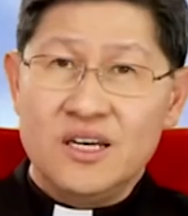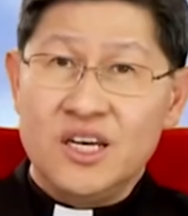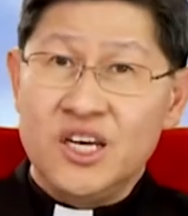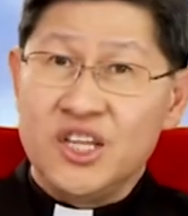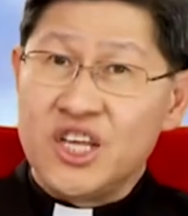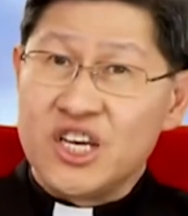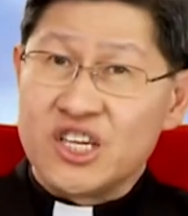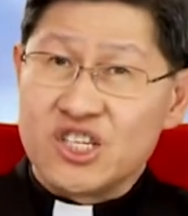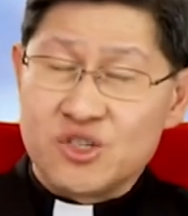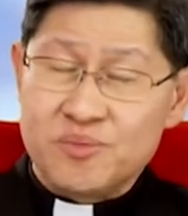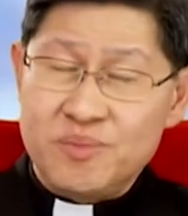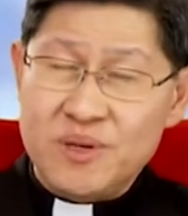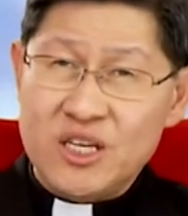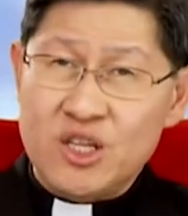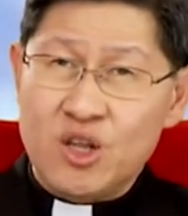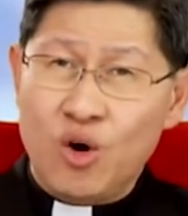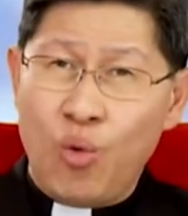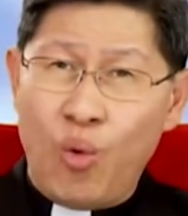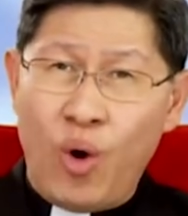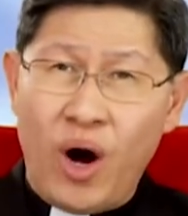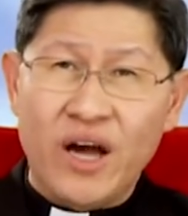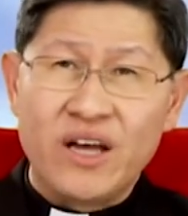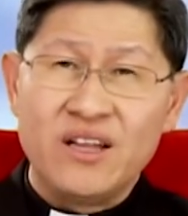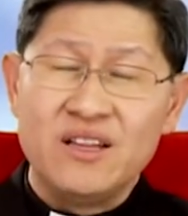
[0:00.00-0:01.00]
It has been
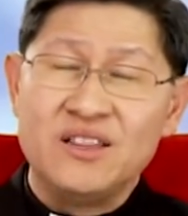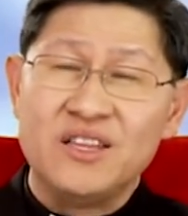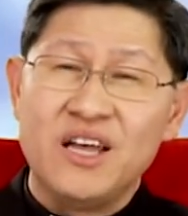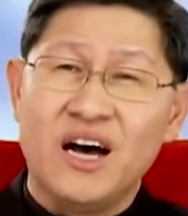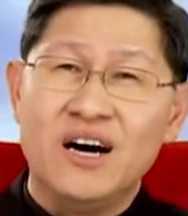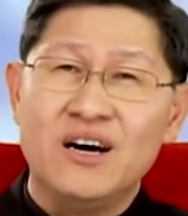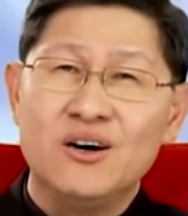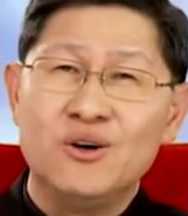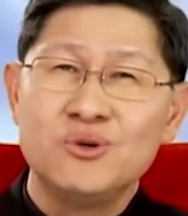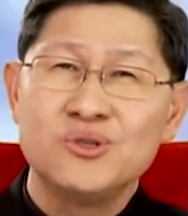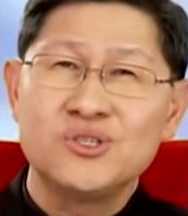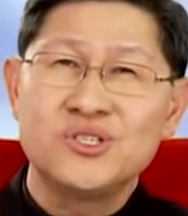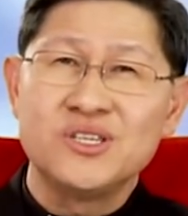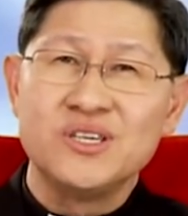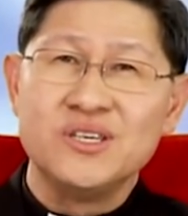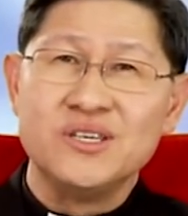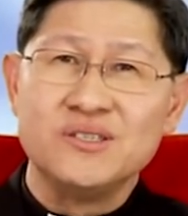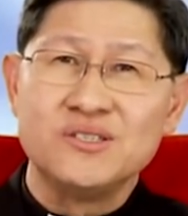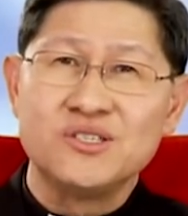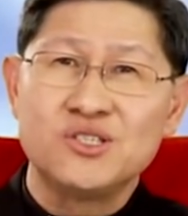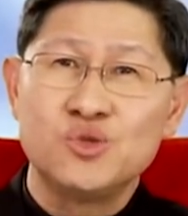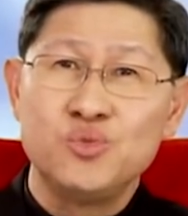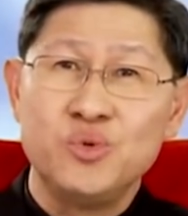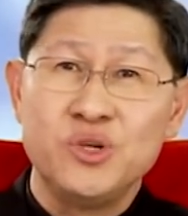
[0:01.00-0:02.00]
a while now
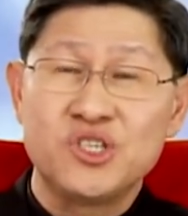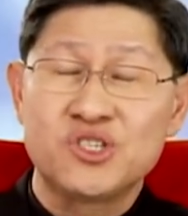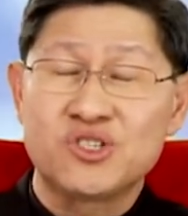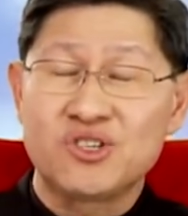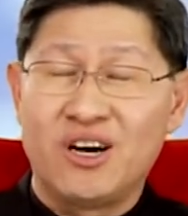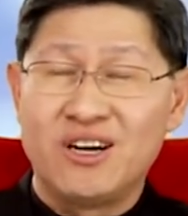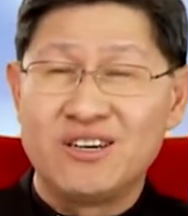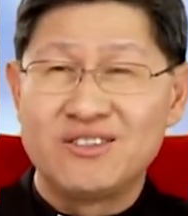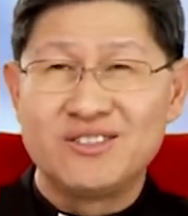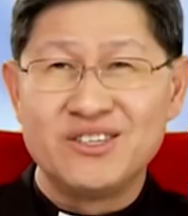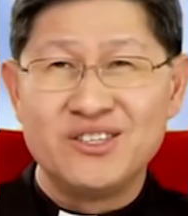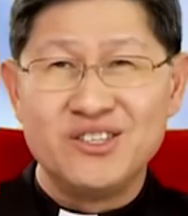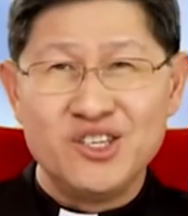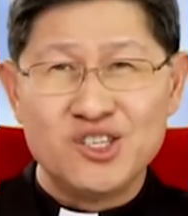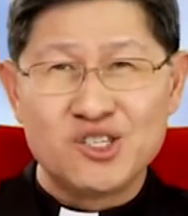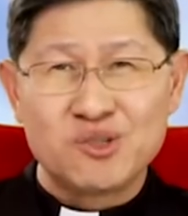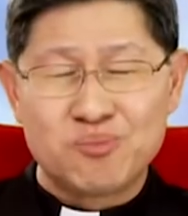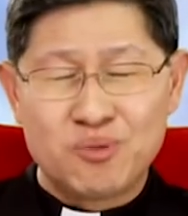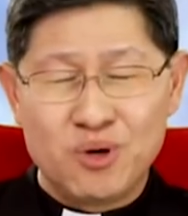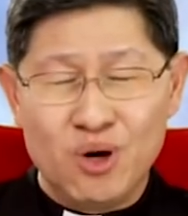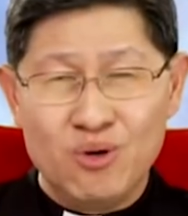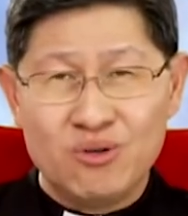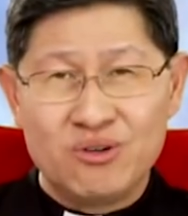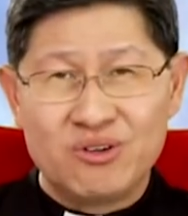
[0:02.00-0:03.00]
since we started
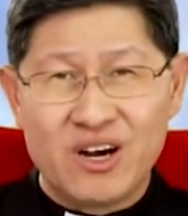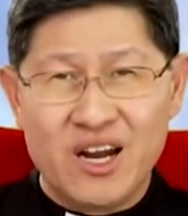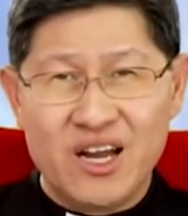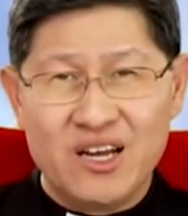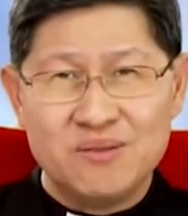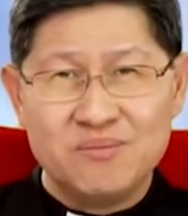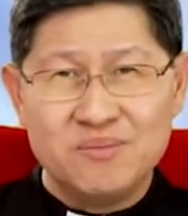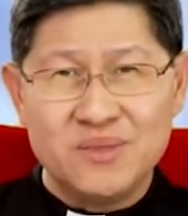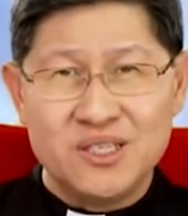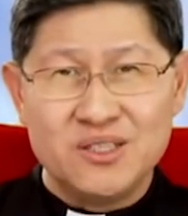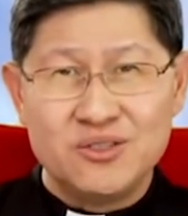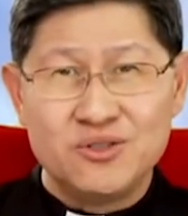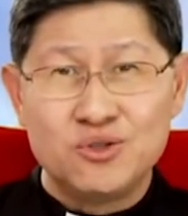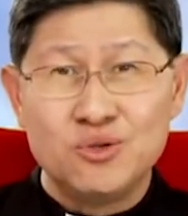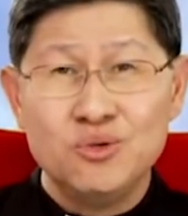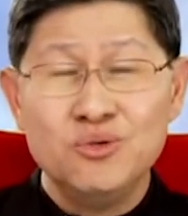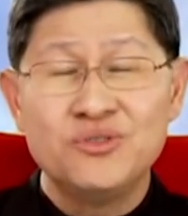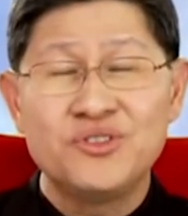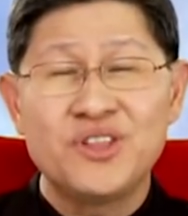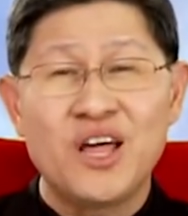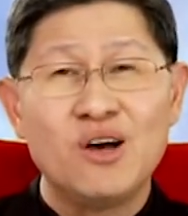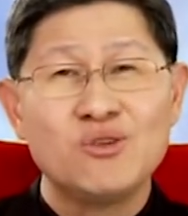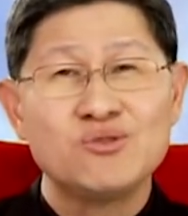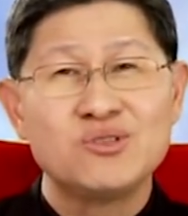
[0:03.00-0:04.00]
this program in
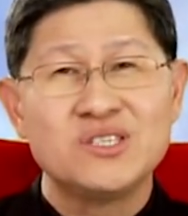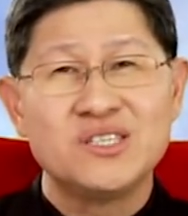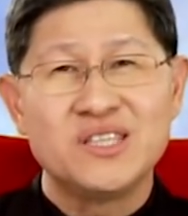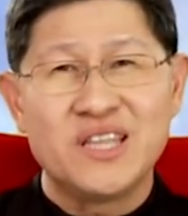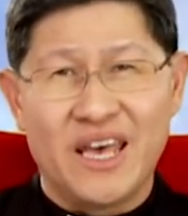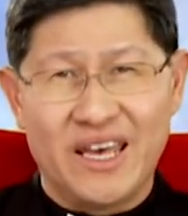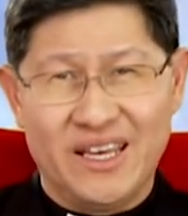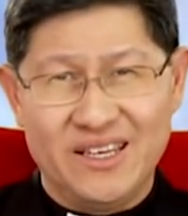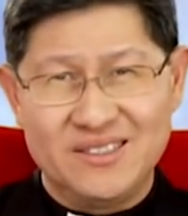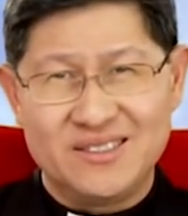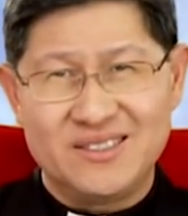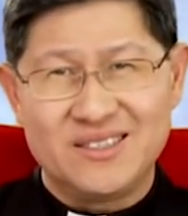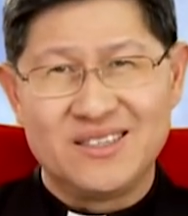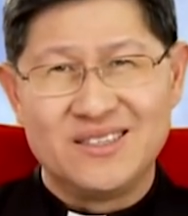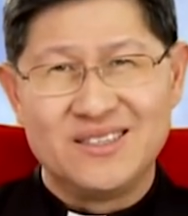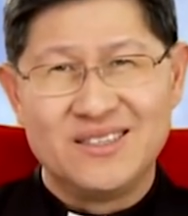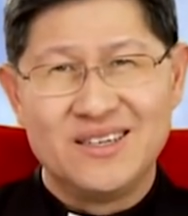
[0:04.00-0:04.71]
2008.